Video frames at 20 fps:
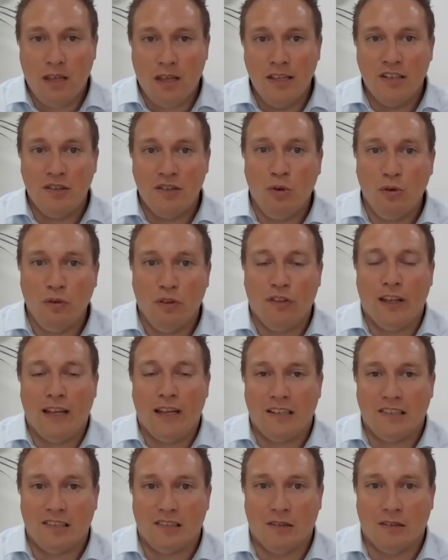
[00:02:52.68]
These are all
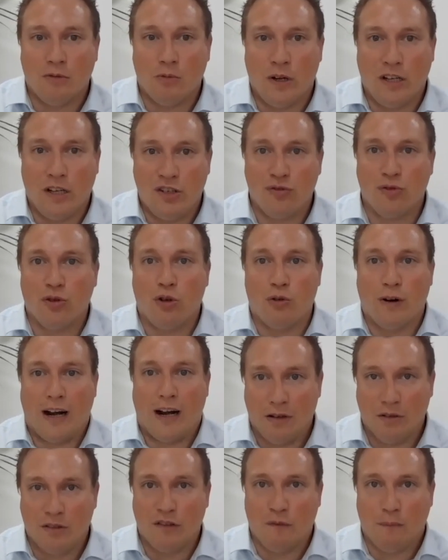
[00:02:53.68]
things that we draw
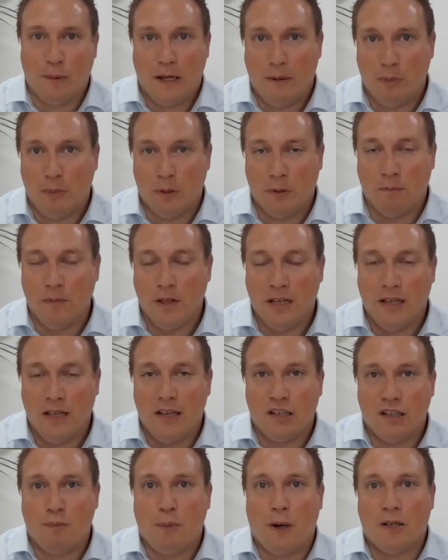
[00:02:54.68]
out of people
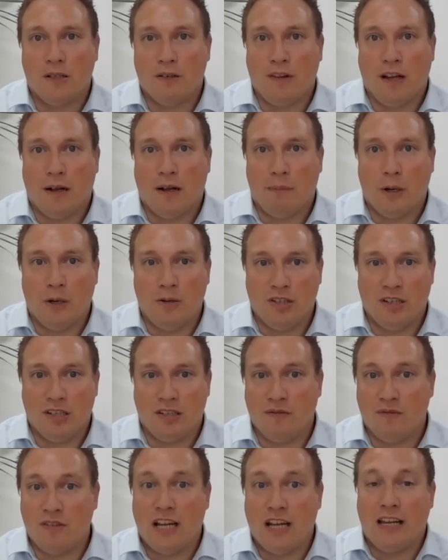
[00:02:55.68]
as part of that
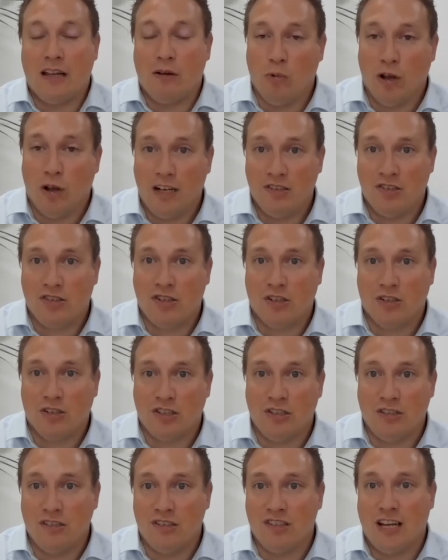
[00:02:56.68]
process of taking will
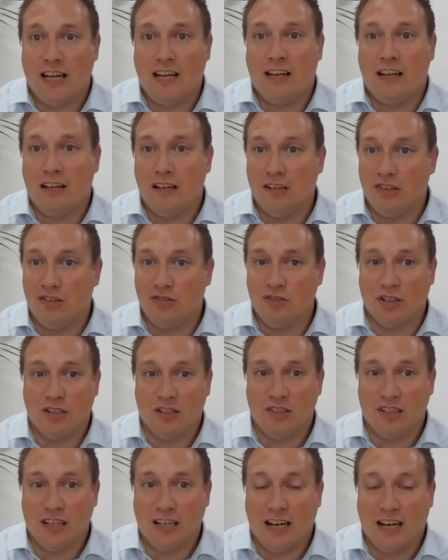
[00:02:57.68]
instructions, taking
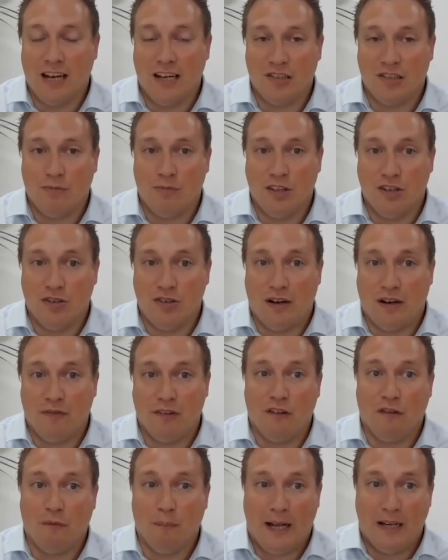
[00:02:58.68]
instructions in connection with the
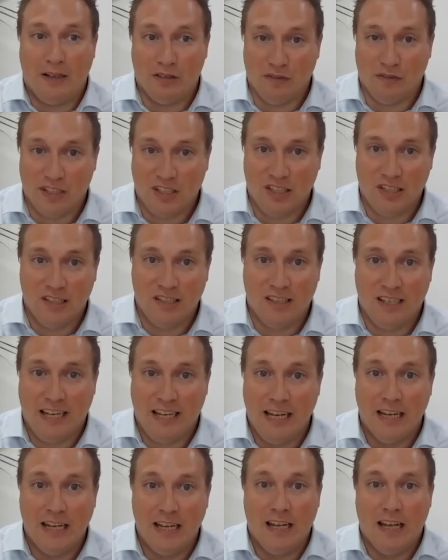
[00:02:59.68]
drafting of powers of
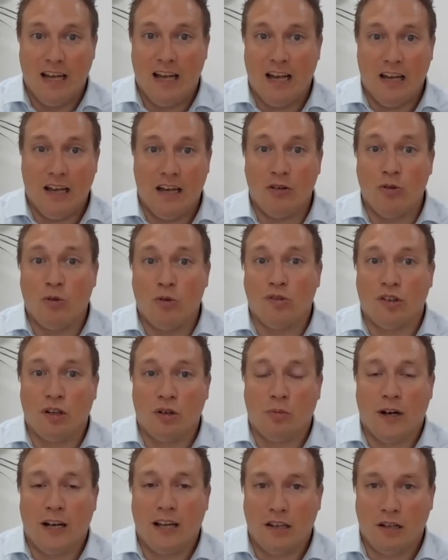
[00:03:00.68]
attorney. And also
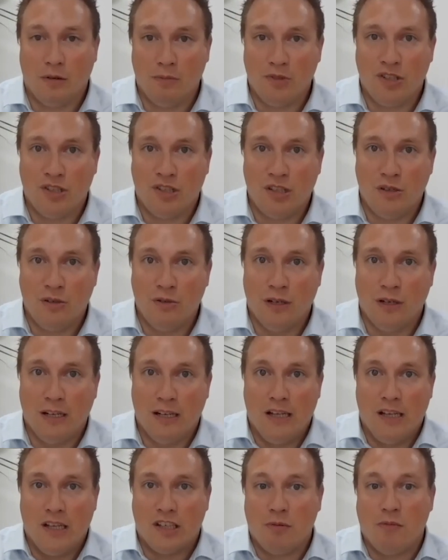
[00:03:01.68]
when it comes to
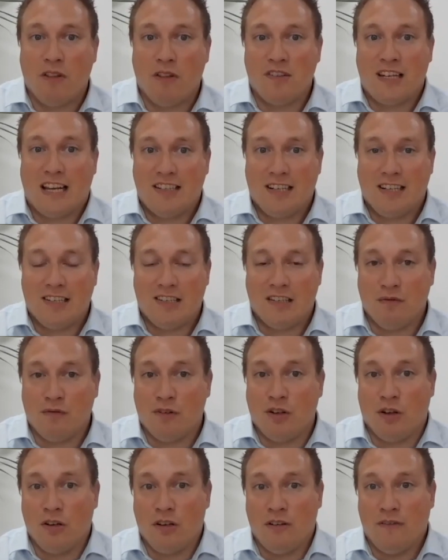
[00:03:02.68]
some of those assets that have
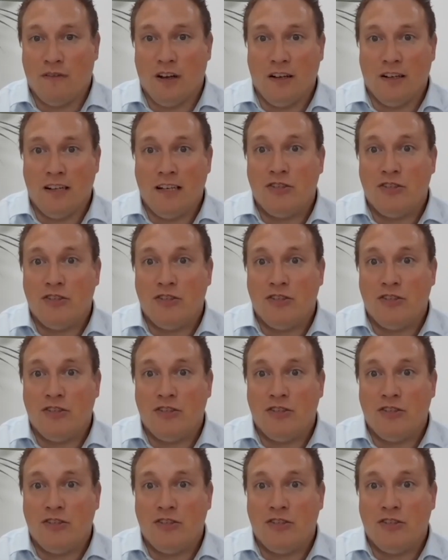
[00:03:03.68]
got an